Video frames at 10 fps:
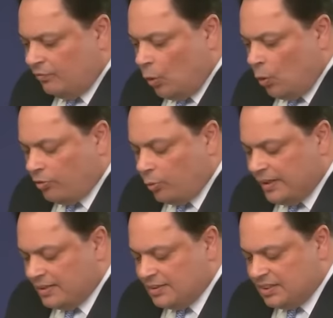Fourth,
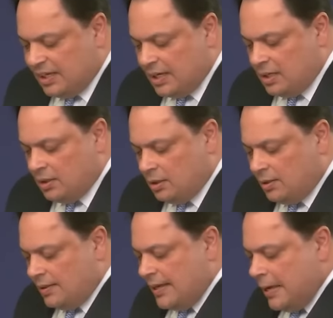we can see
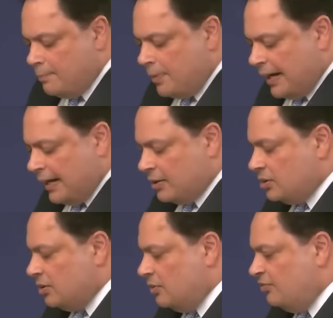the
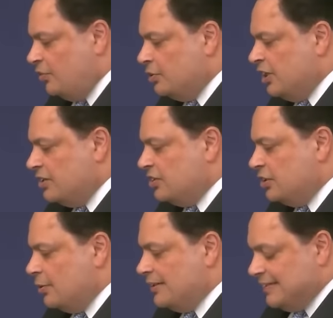impact that
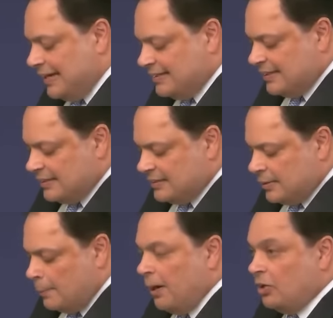Fujitsu
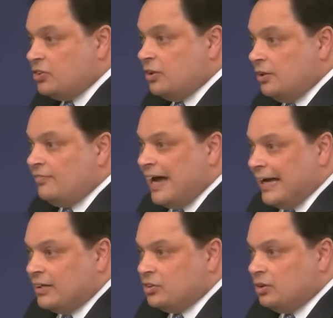assesses the bug to have
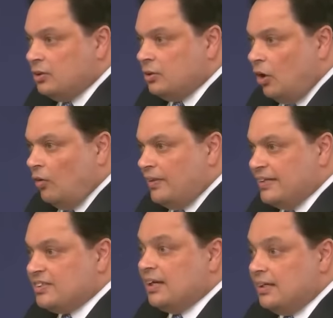had on
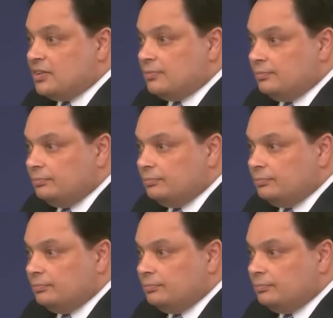the estate.